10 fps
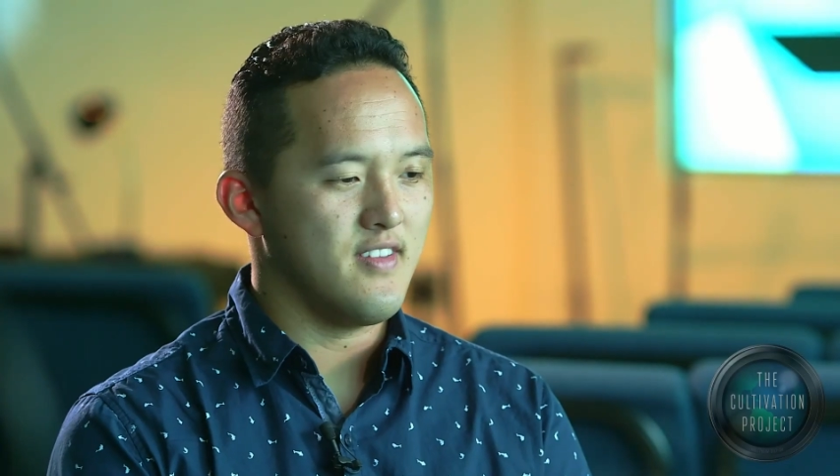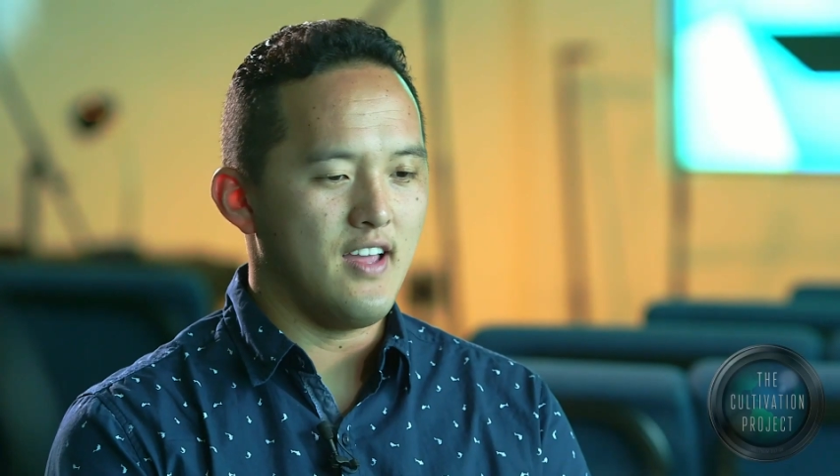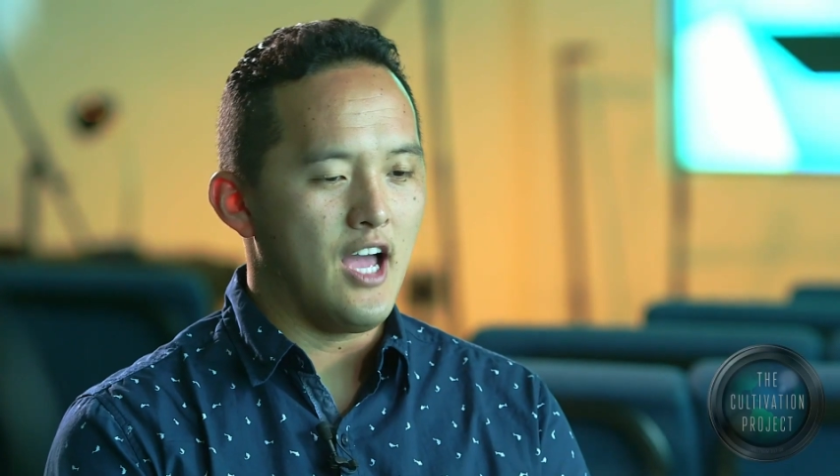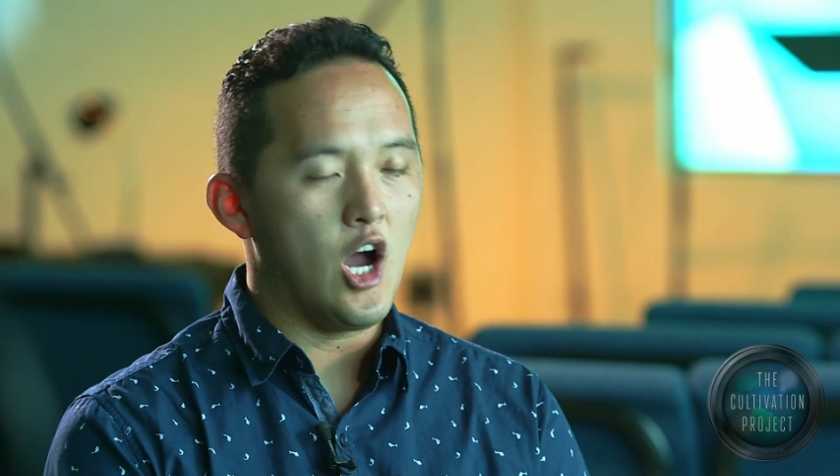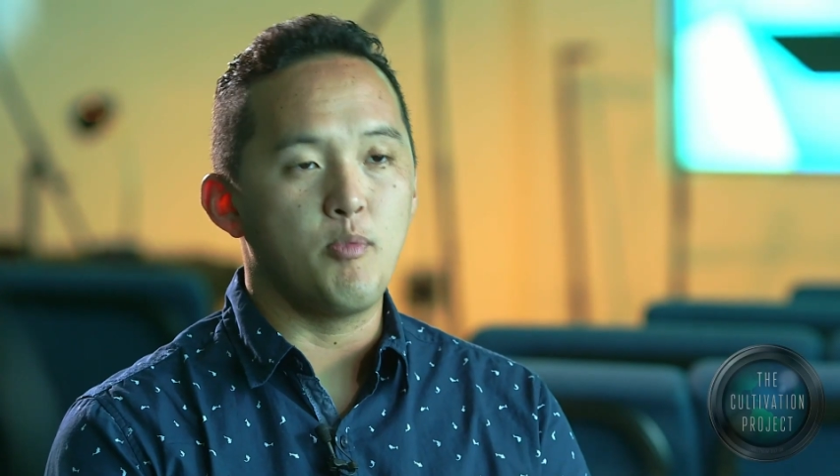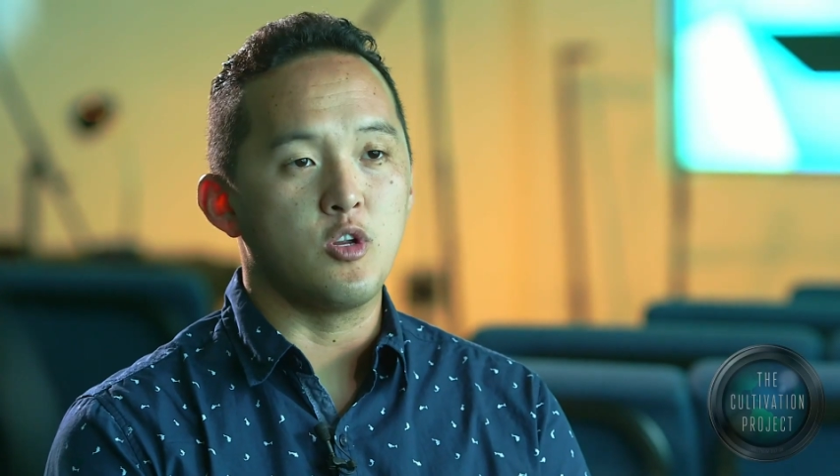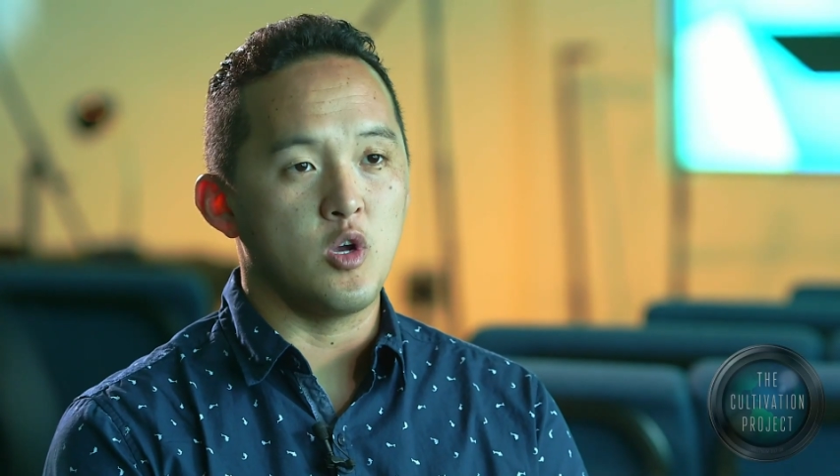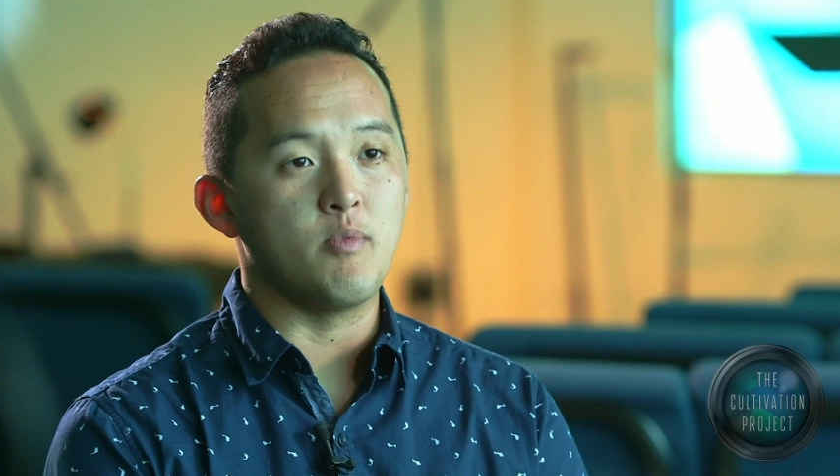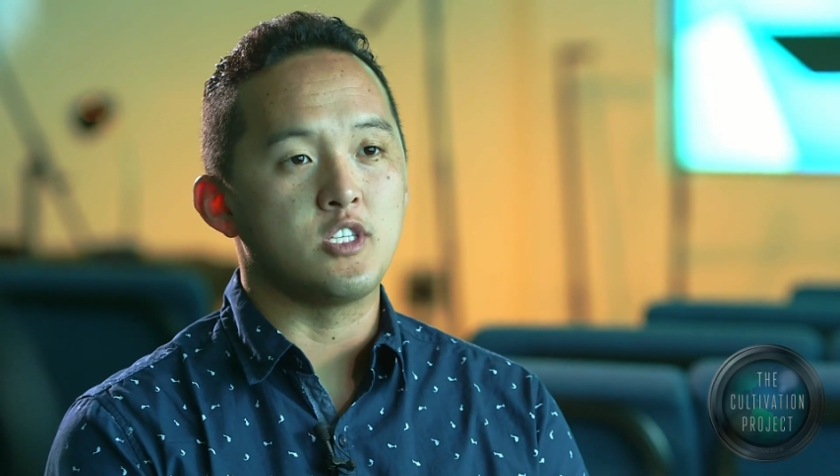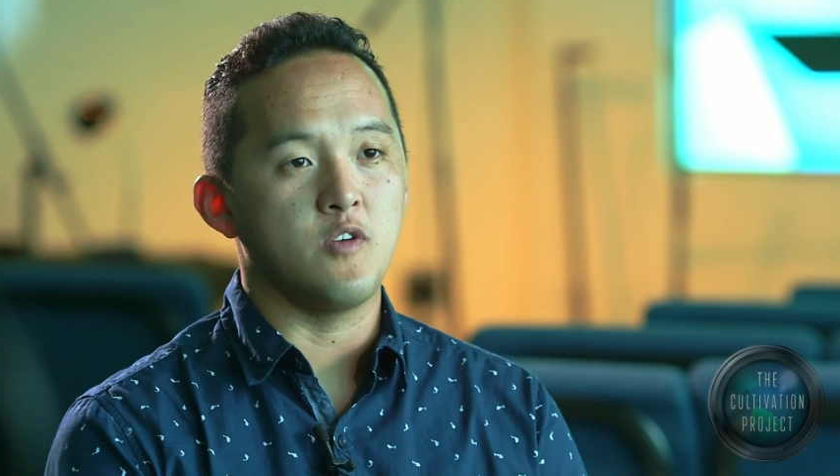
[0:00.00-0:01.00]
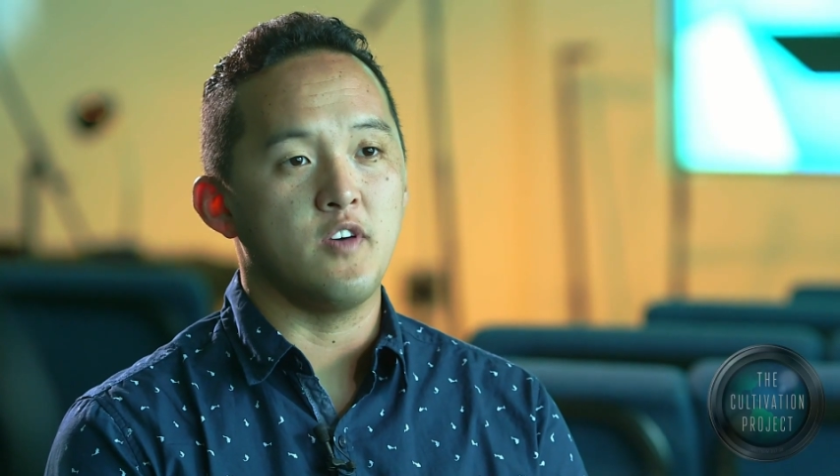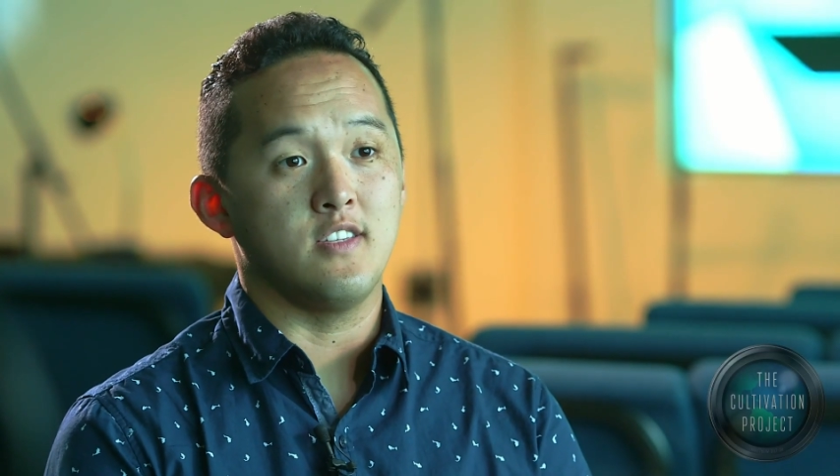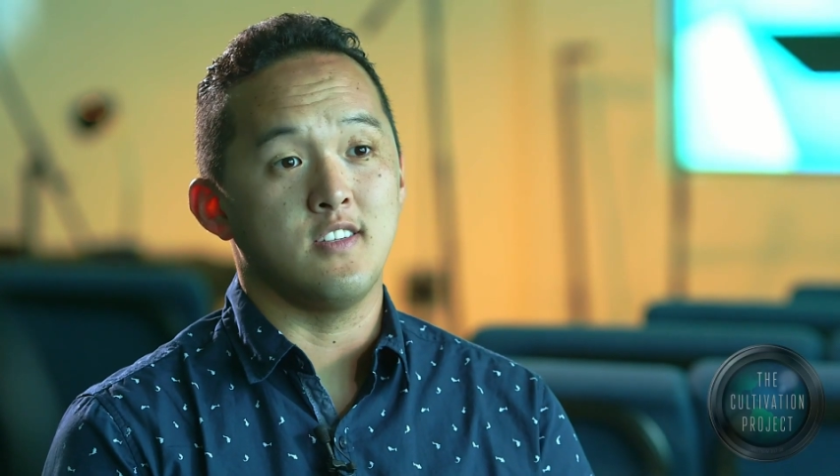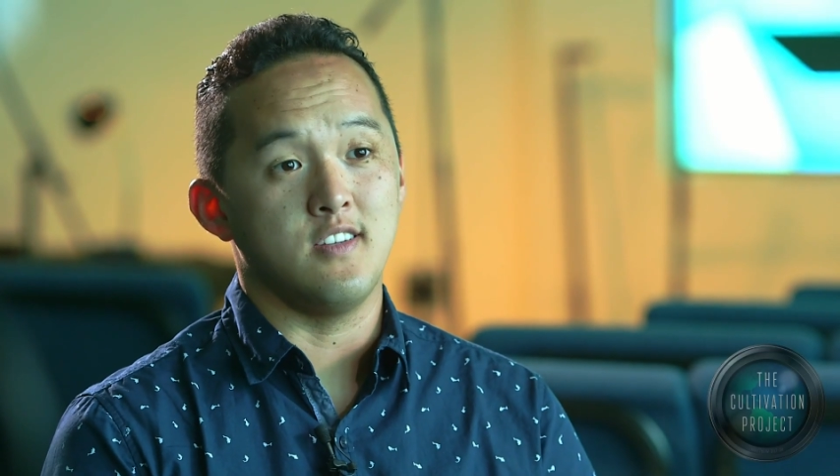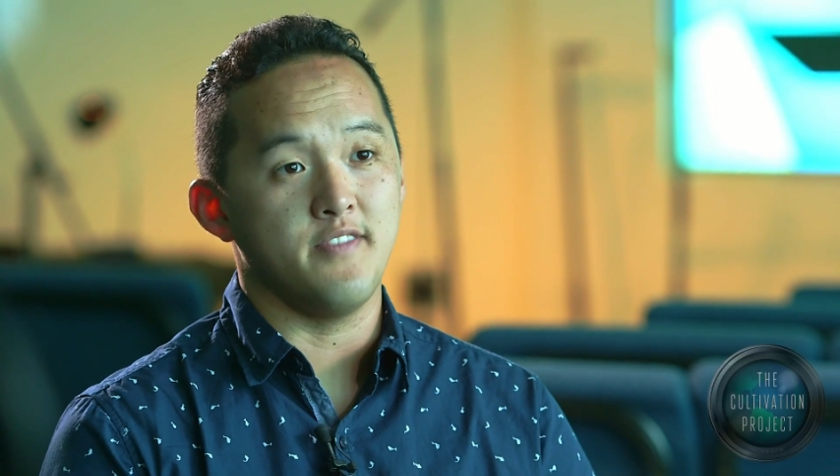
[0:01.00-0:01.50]
how I portray myself
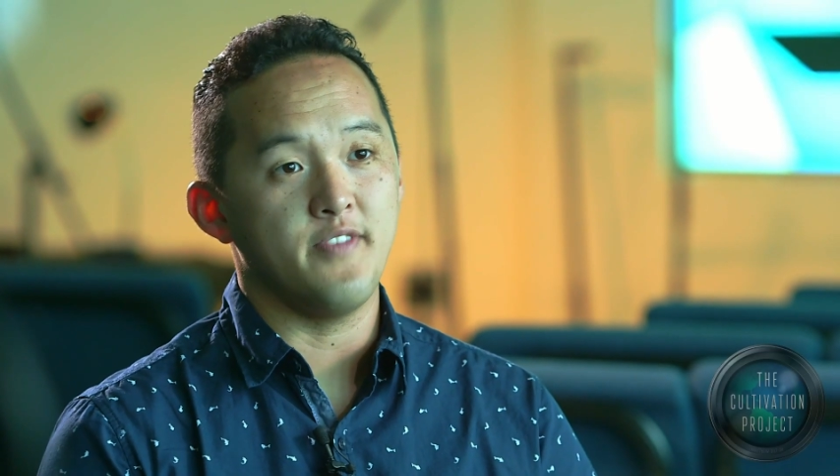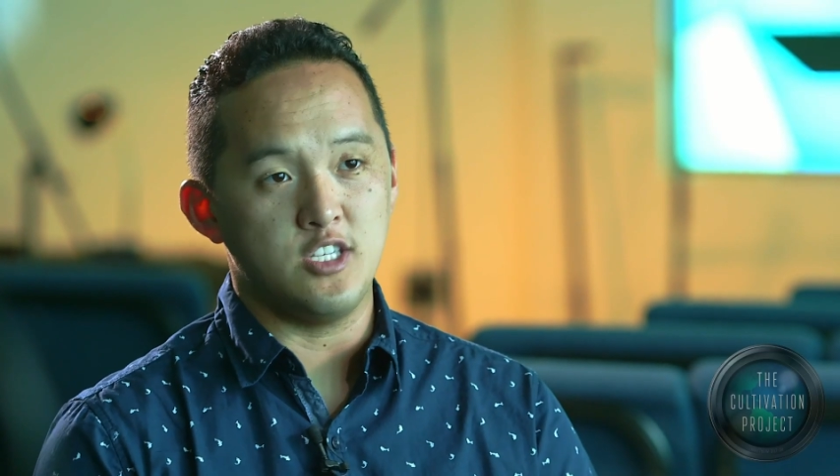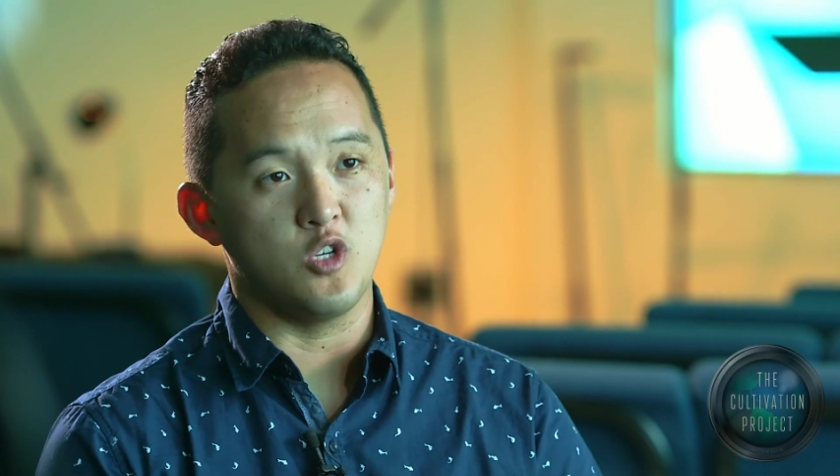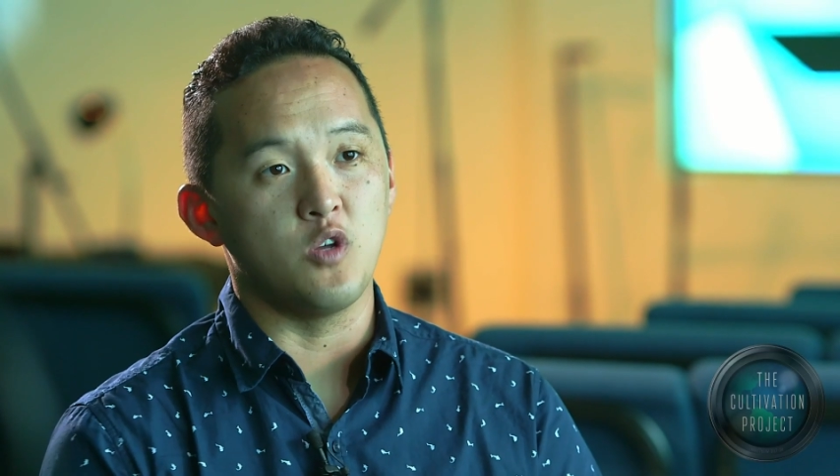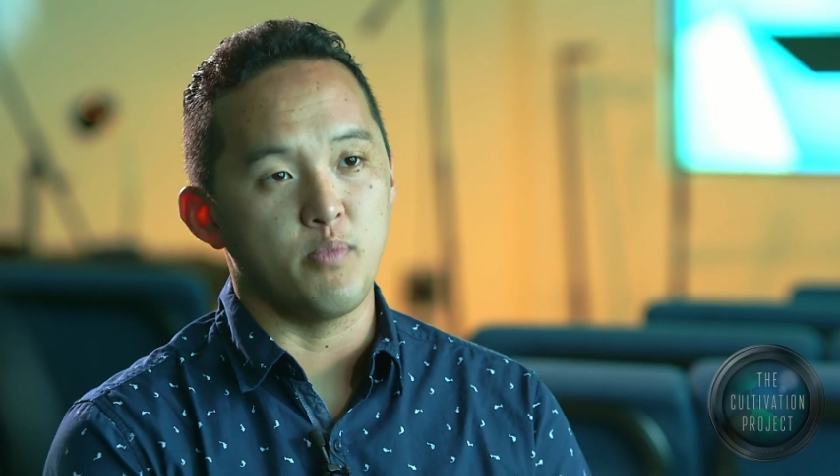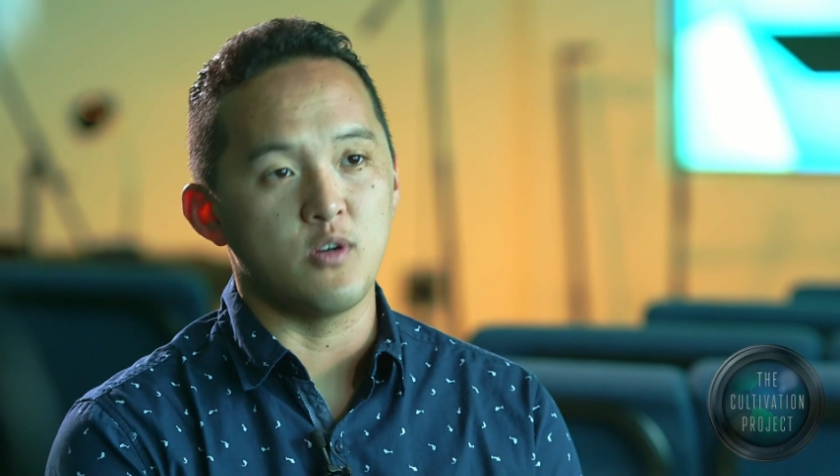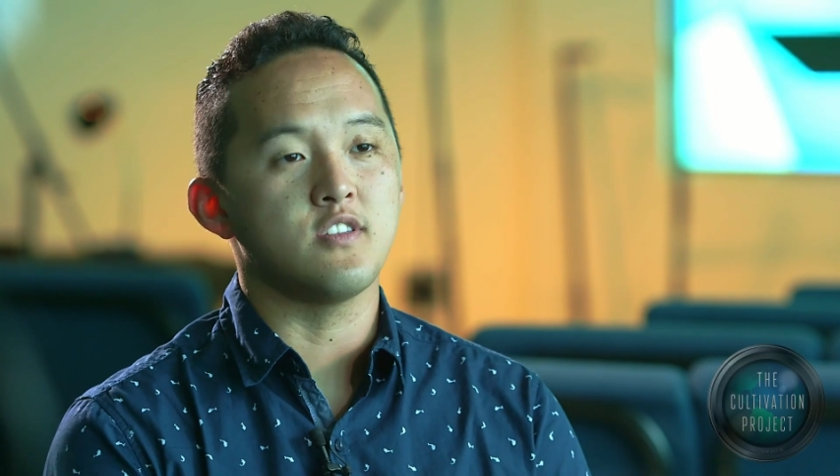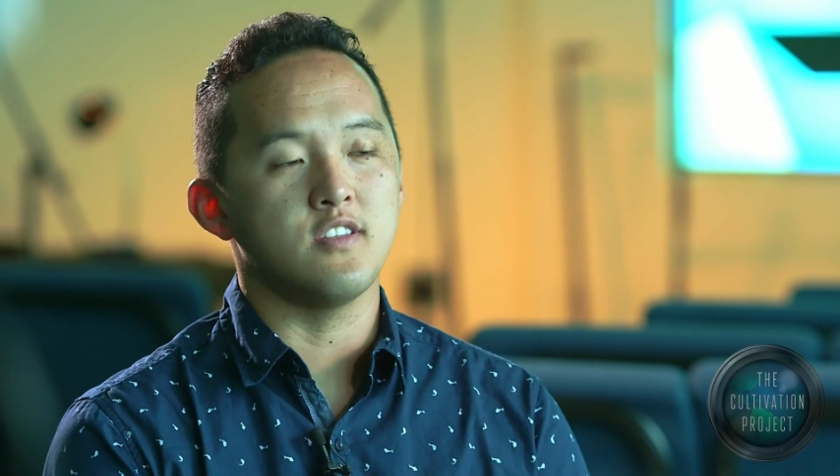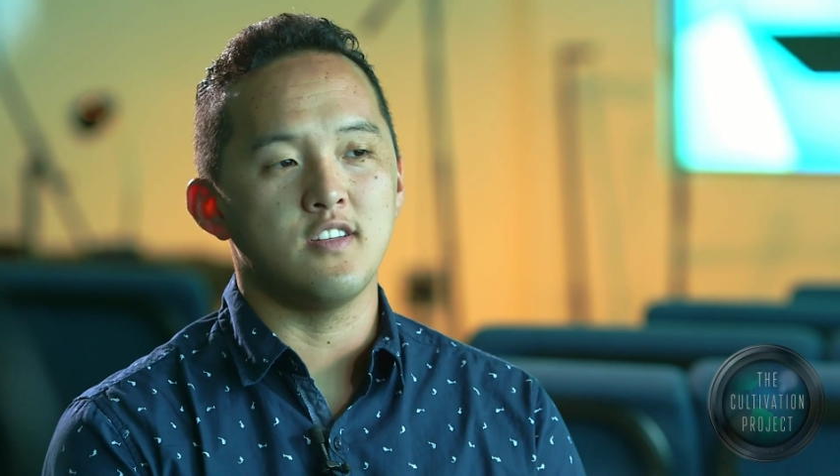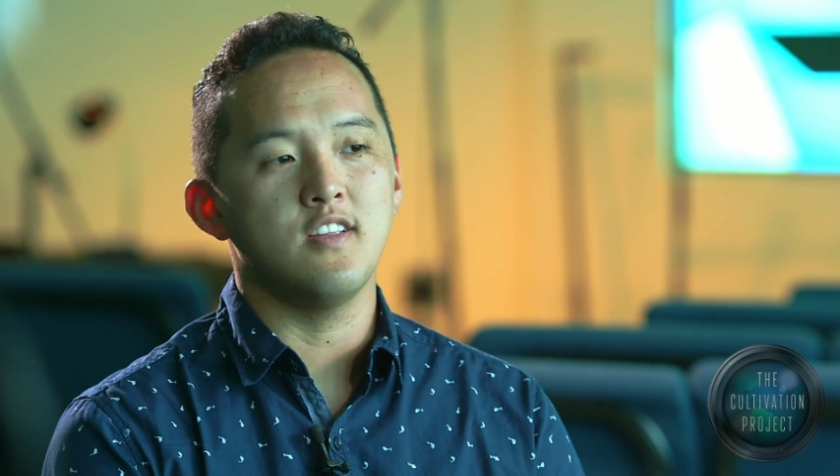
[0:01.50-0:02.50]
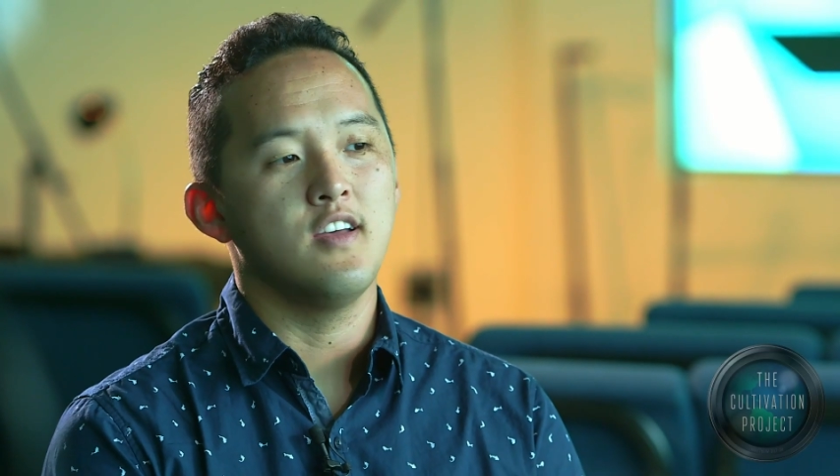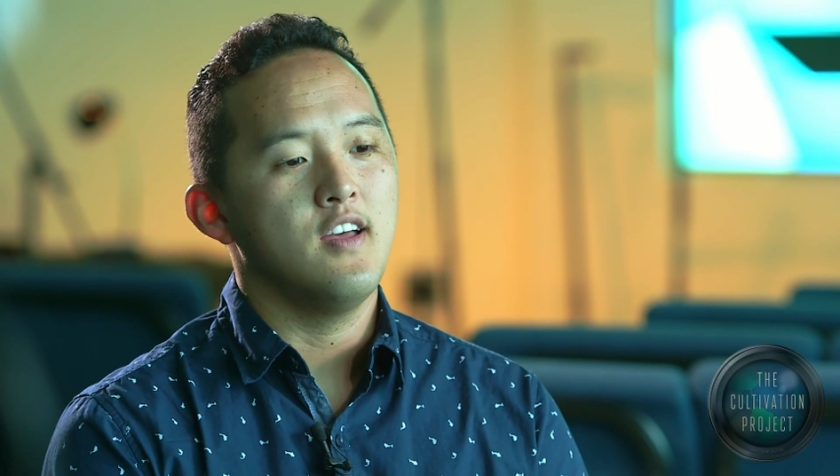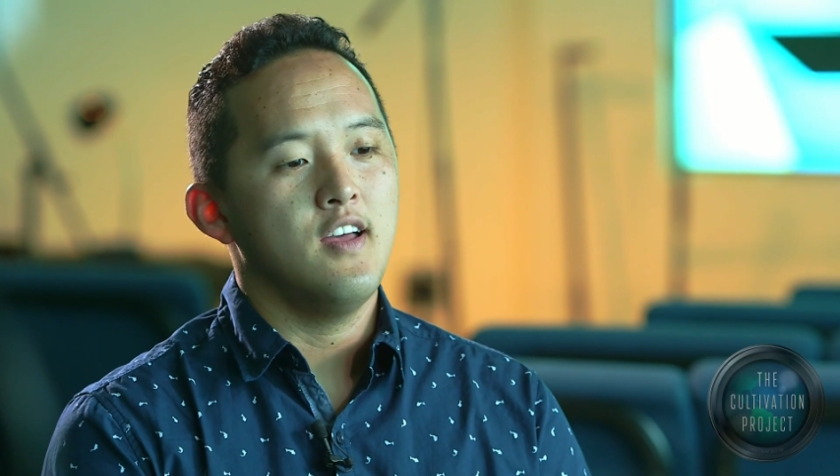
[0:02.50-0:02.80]
as a good person.